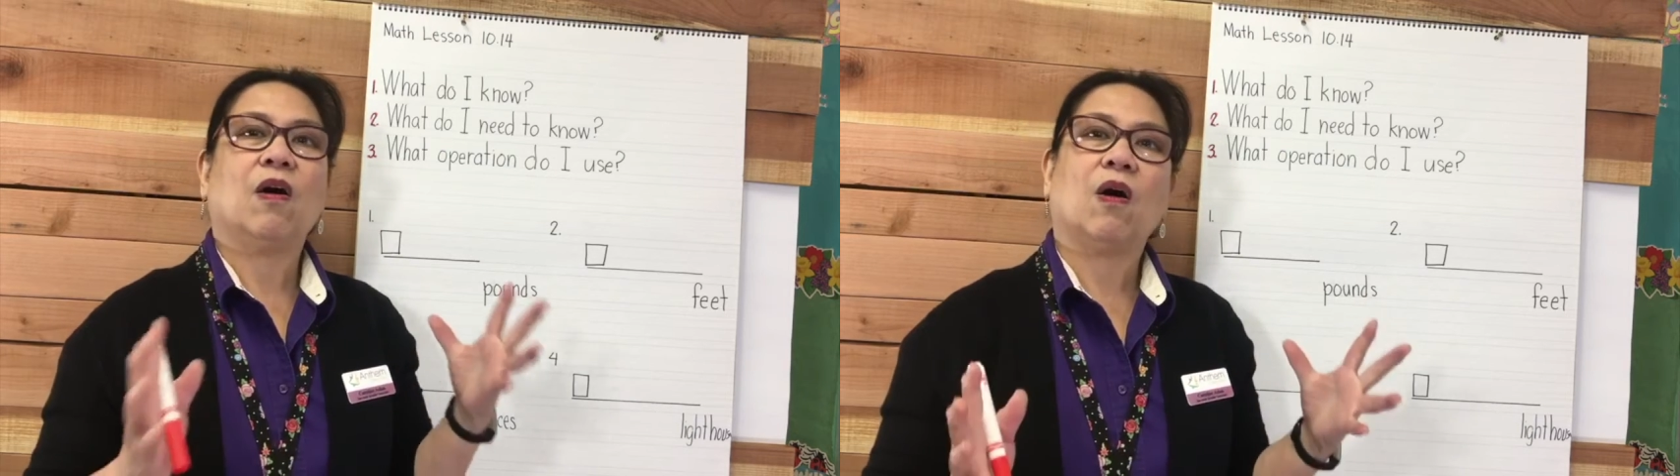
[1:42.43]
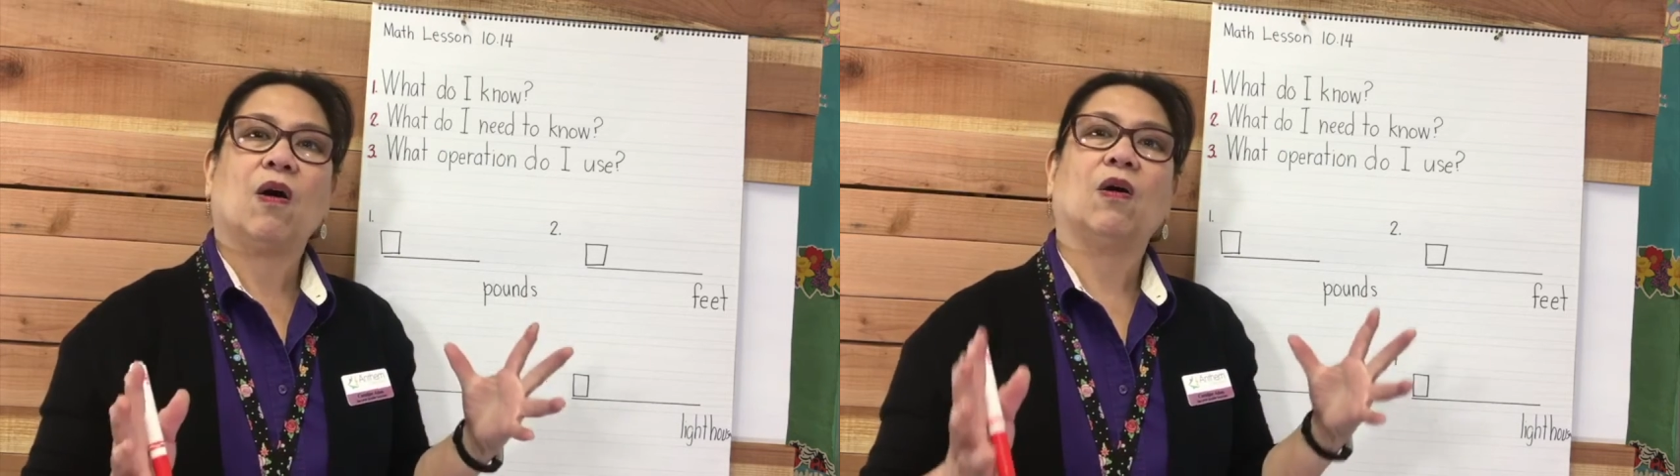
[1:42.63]

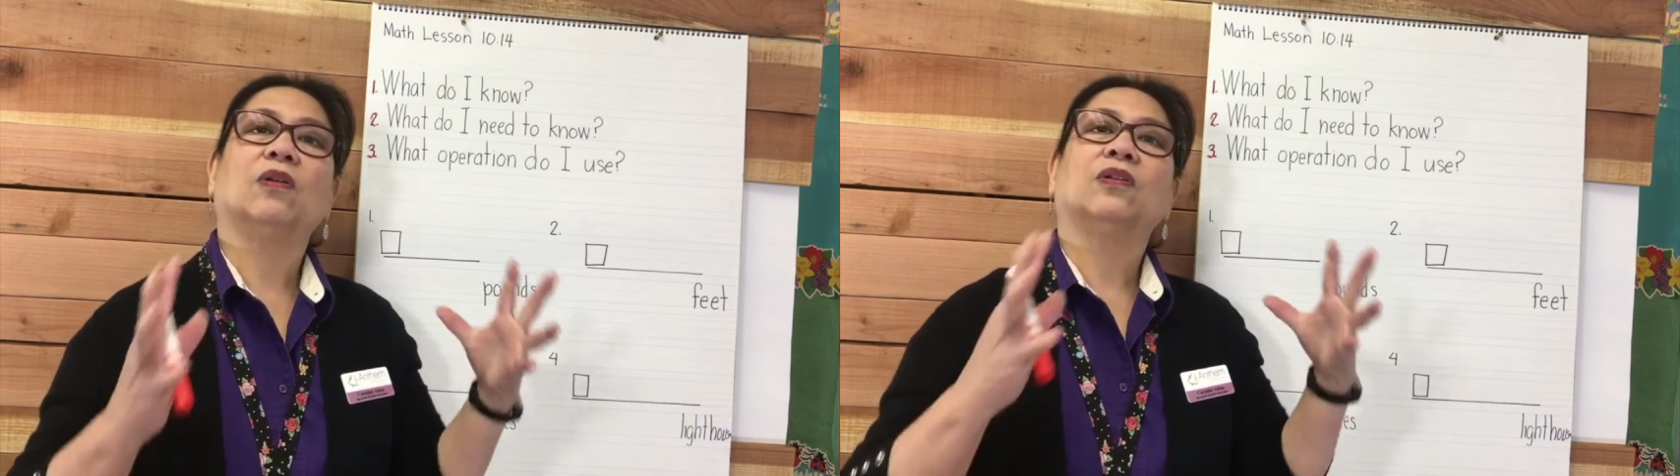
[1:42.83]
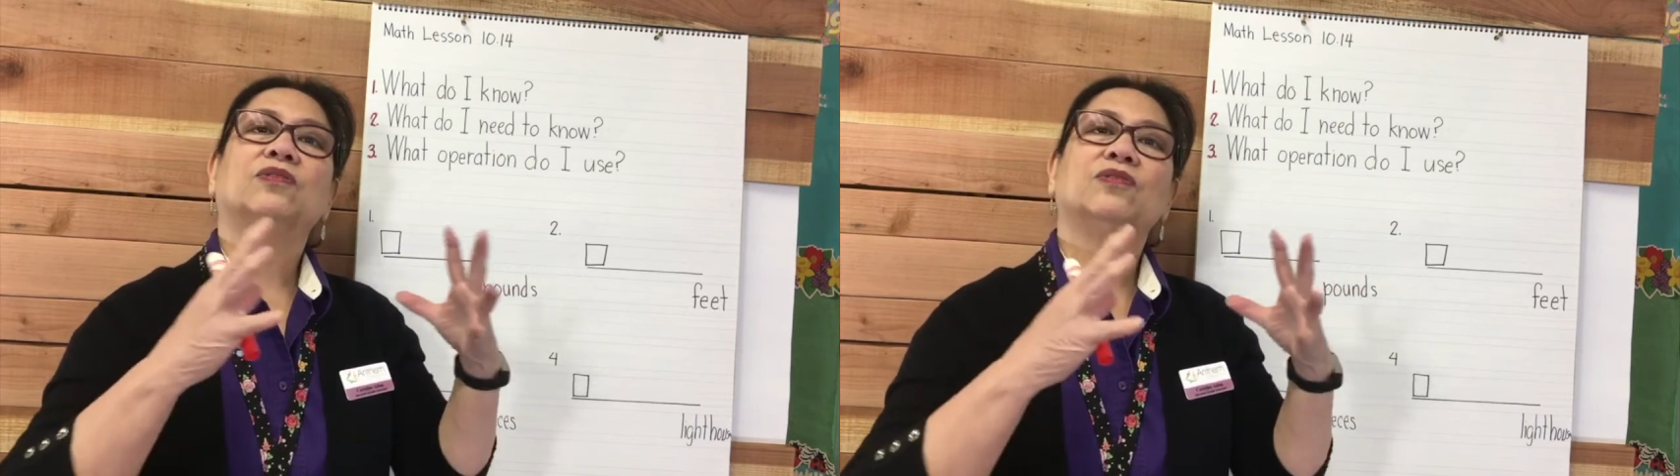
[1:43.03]

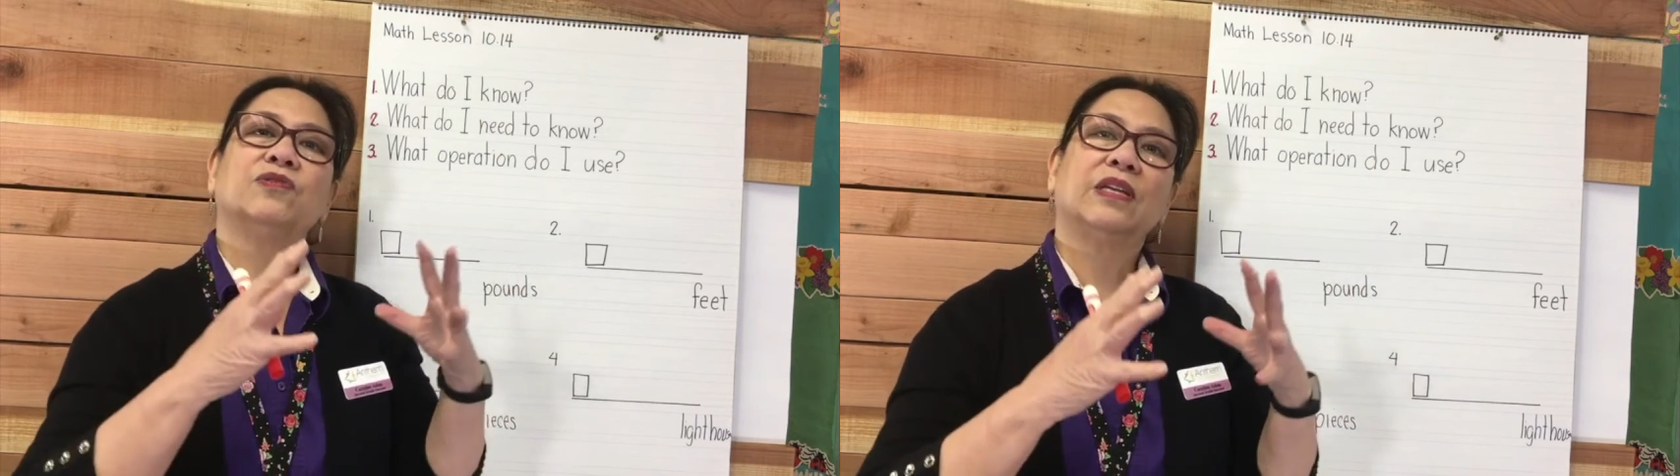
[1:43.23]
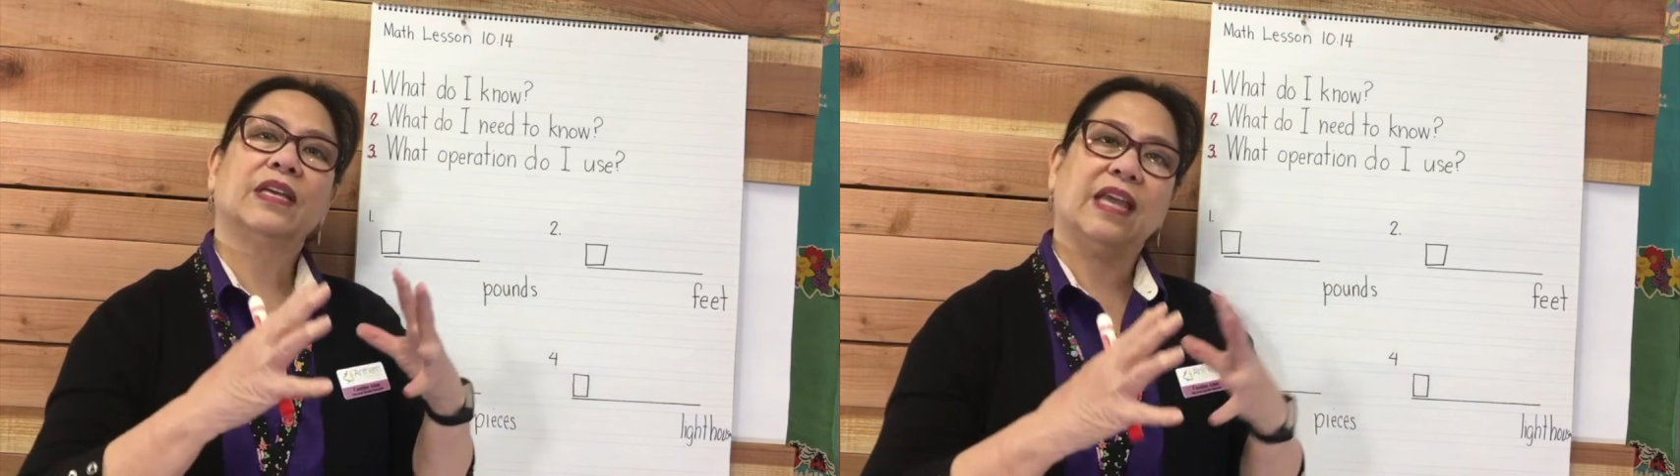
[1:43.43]
all
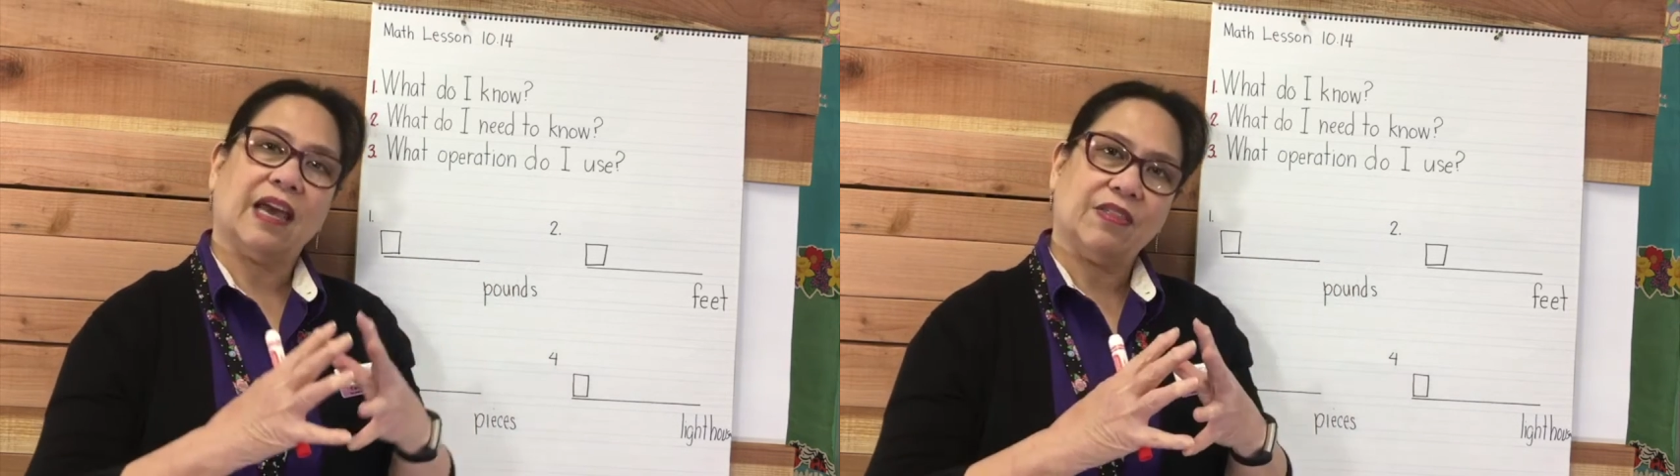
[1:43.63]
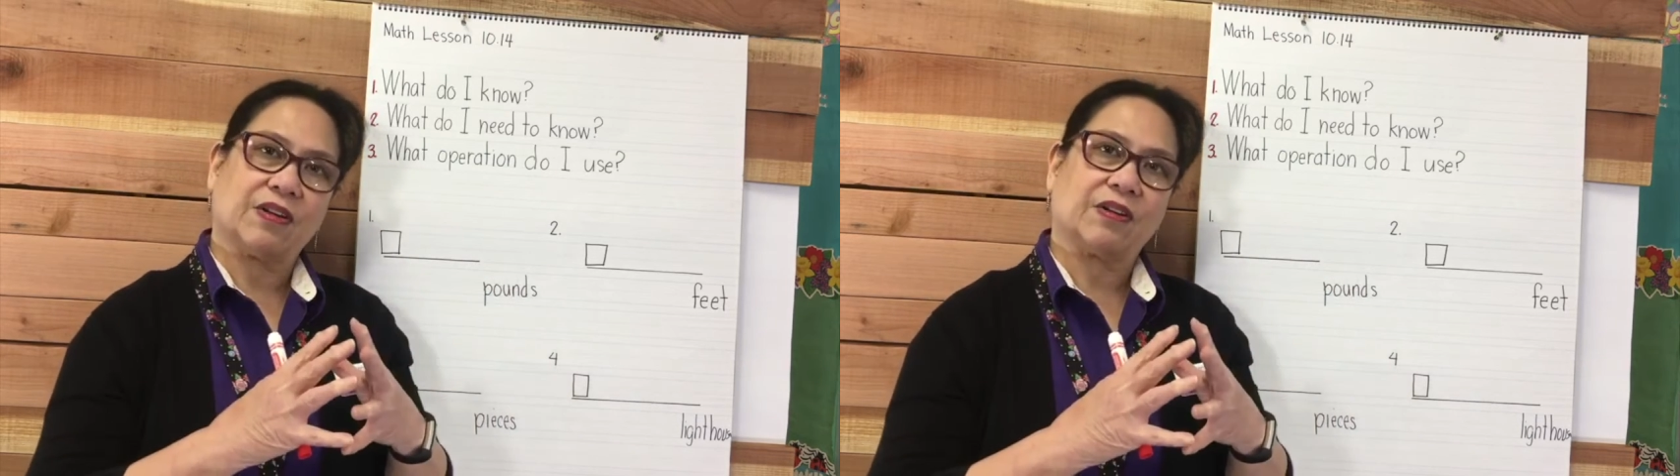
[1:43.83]

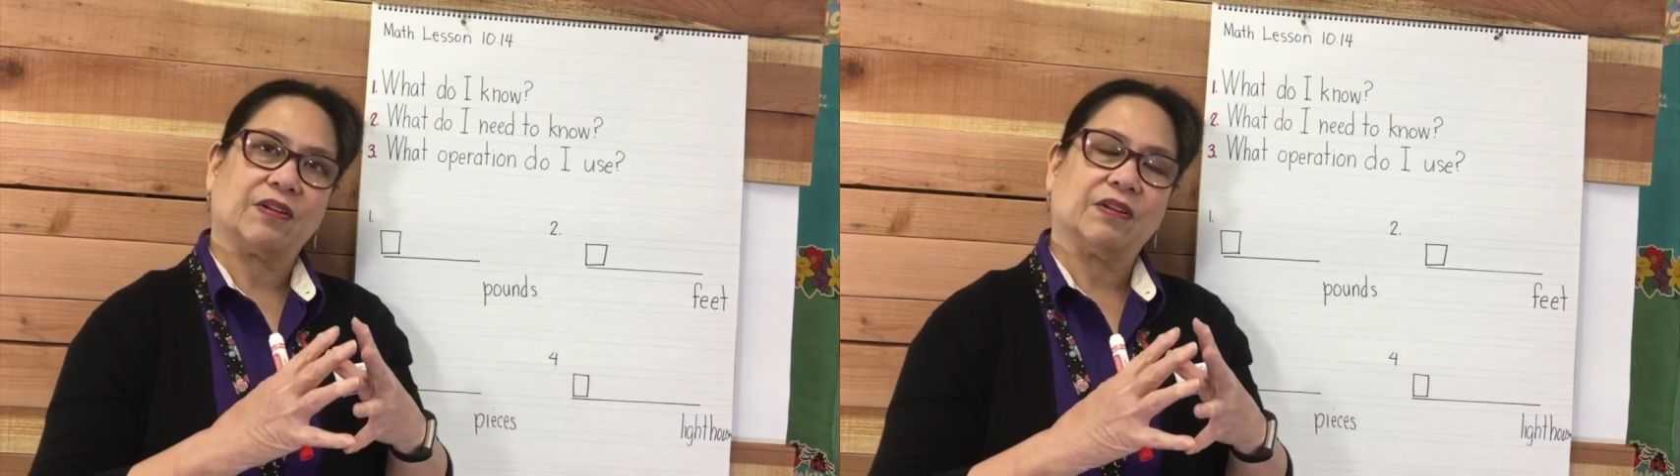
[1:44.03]
together.